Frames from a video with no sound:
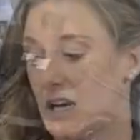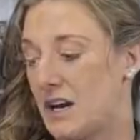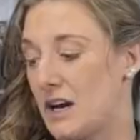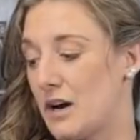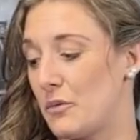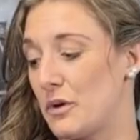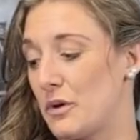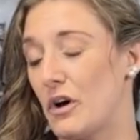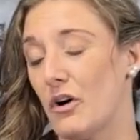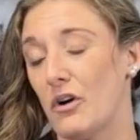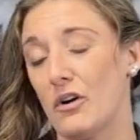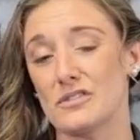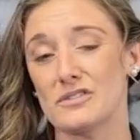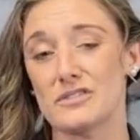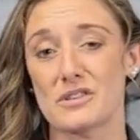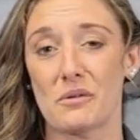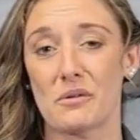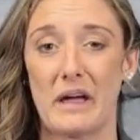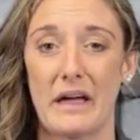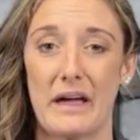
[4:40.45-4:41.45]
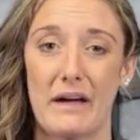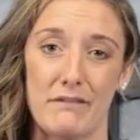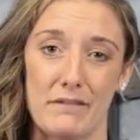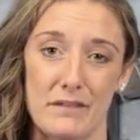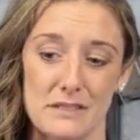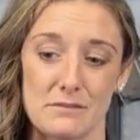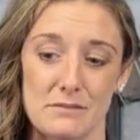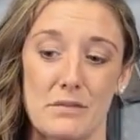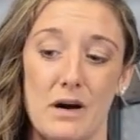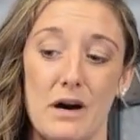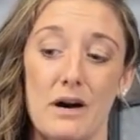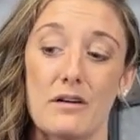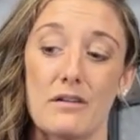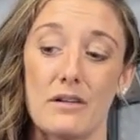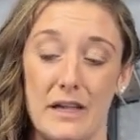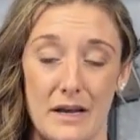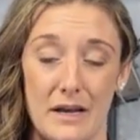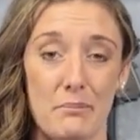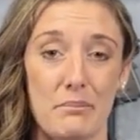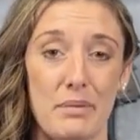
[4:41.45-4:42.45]
Uh, we also have this model
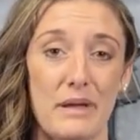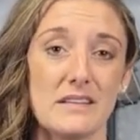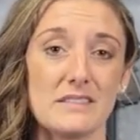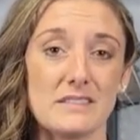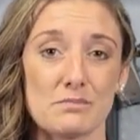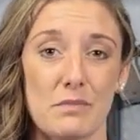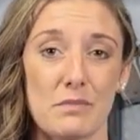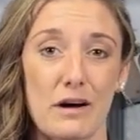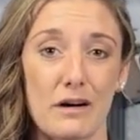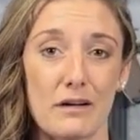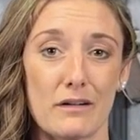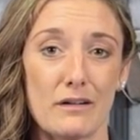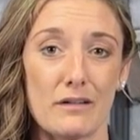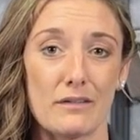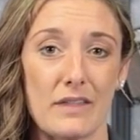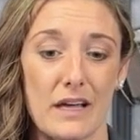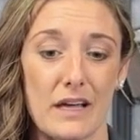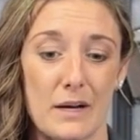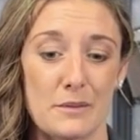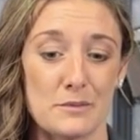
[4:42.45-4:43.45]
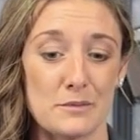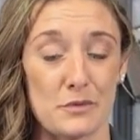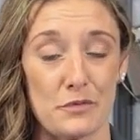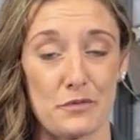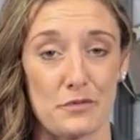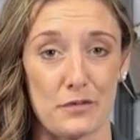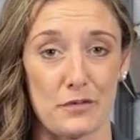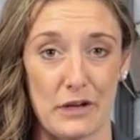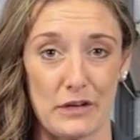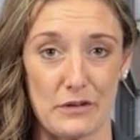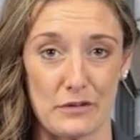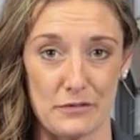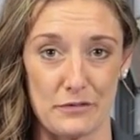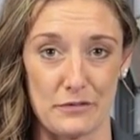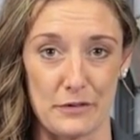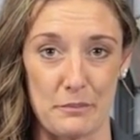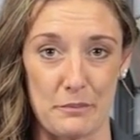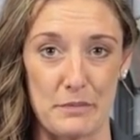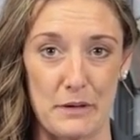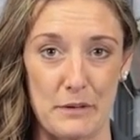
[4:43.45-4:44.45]
in a base model that comes with front
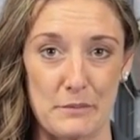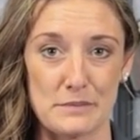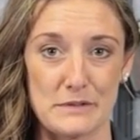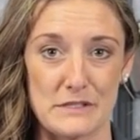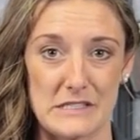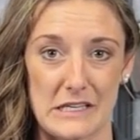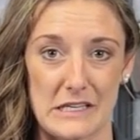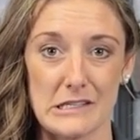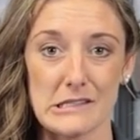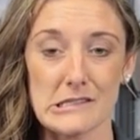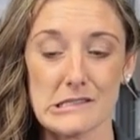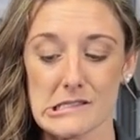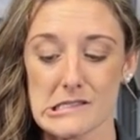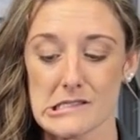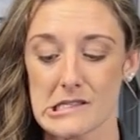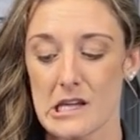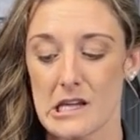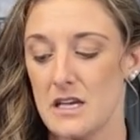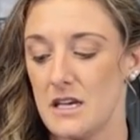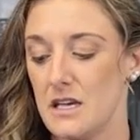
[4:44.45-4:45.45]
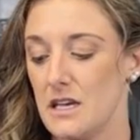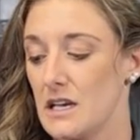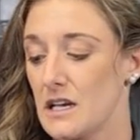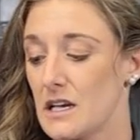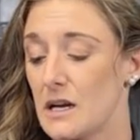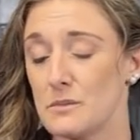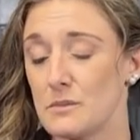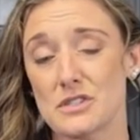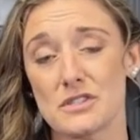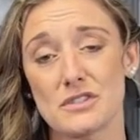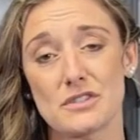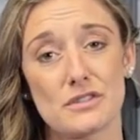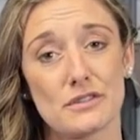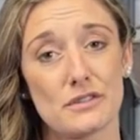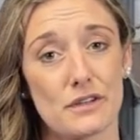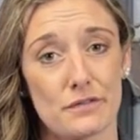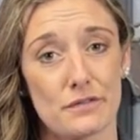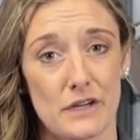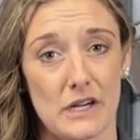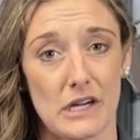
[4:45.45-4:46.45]
flip-up sights. Comes in
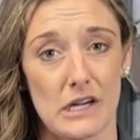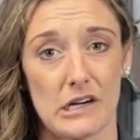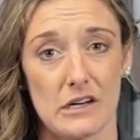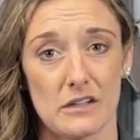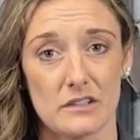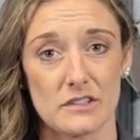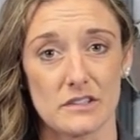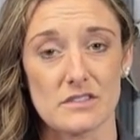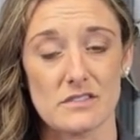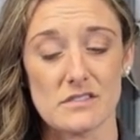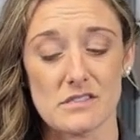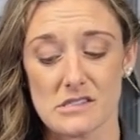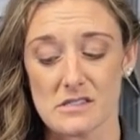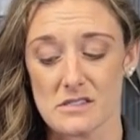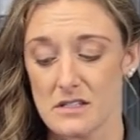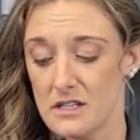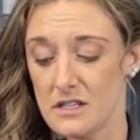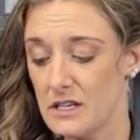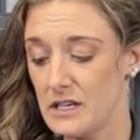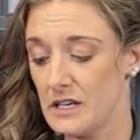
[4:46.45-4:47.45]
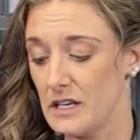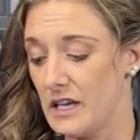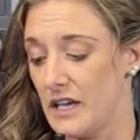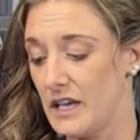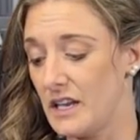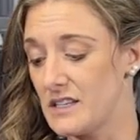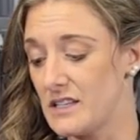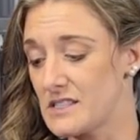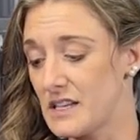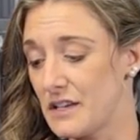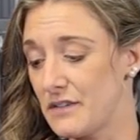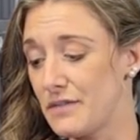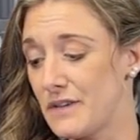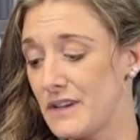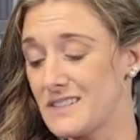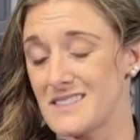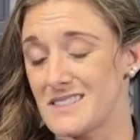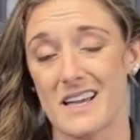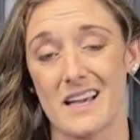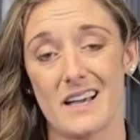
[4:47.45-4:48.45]
two different colors. It is a
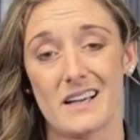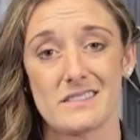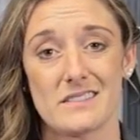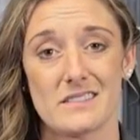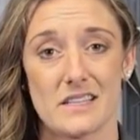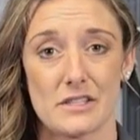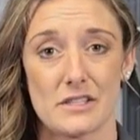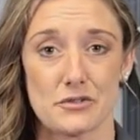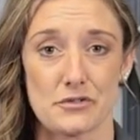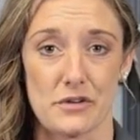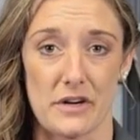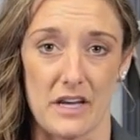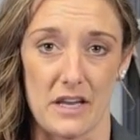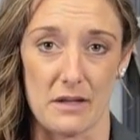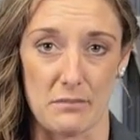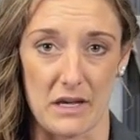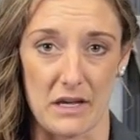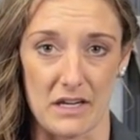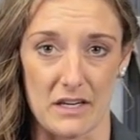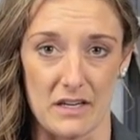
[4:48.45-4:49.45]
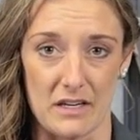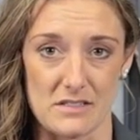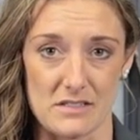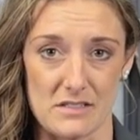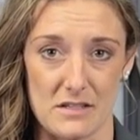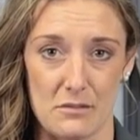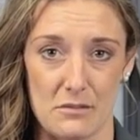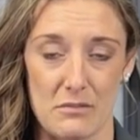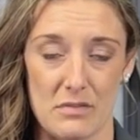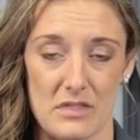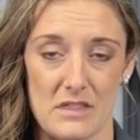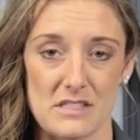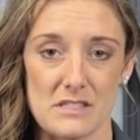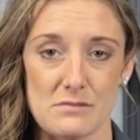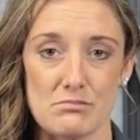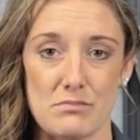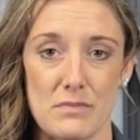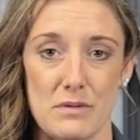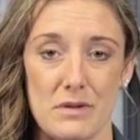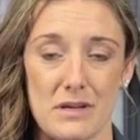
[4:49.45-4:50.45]
fantastic training mechanism.
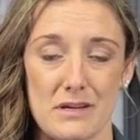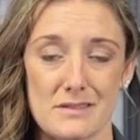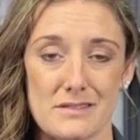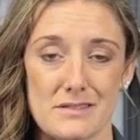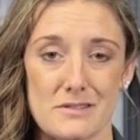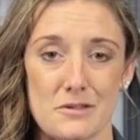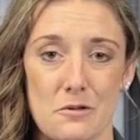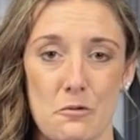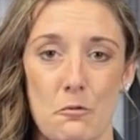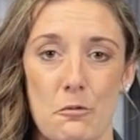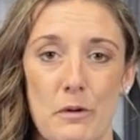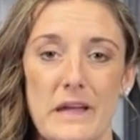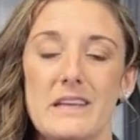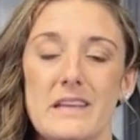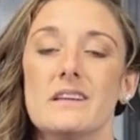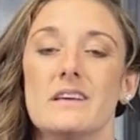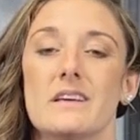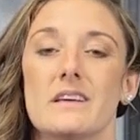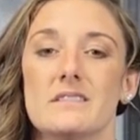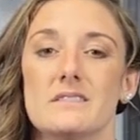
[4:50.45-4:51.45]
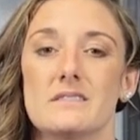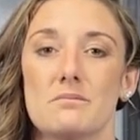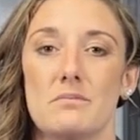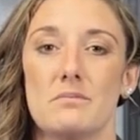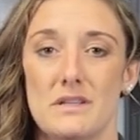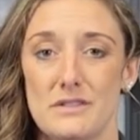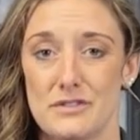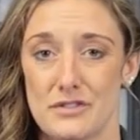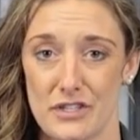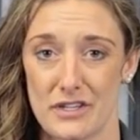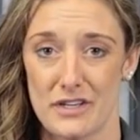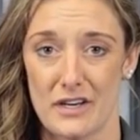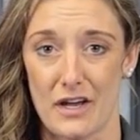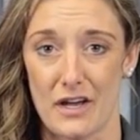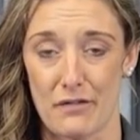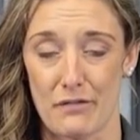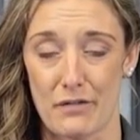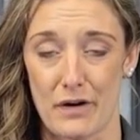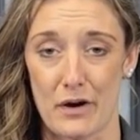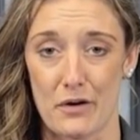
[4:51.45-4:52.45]
This mimics the weight and dimension
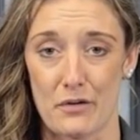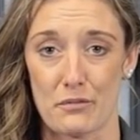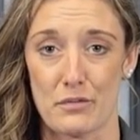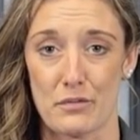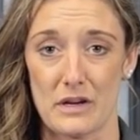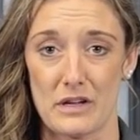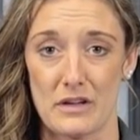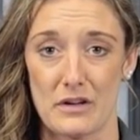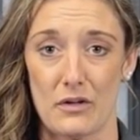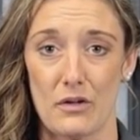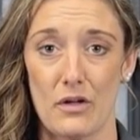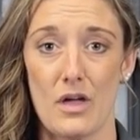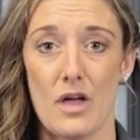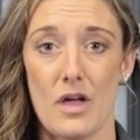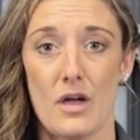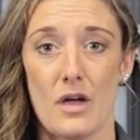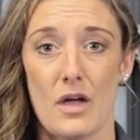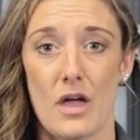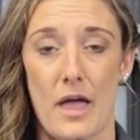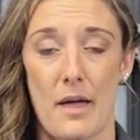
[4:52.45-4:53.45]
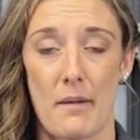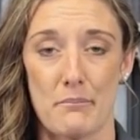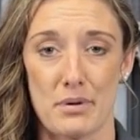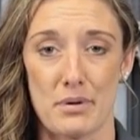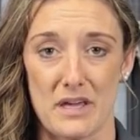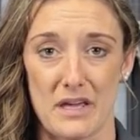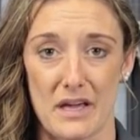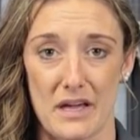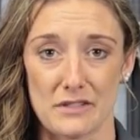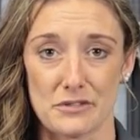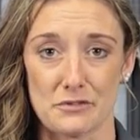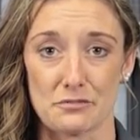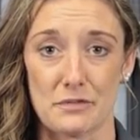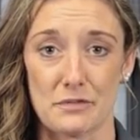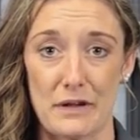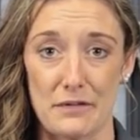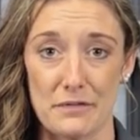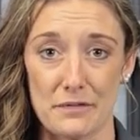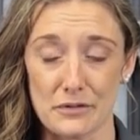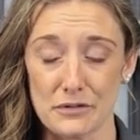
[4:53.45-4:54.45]
of our real MPX
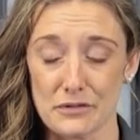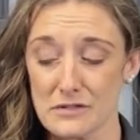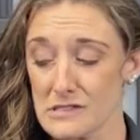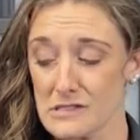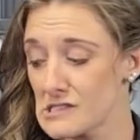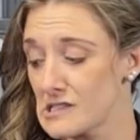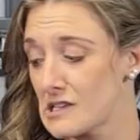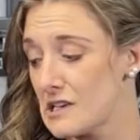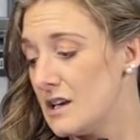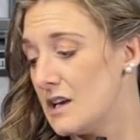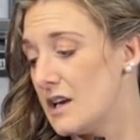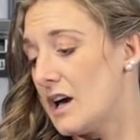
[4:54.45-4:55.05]
rifles.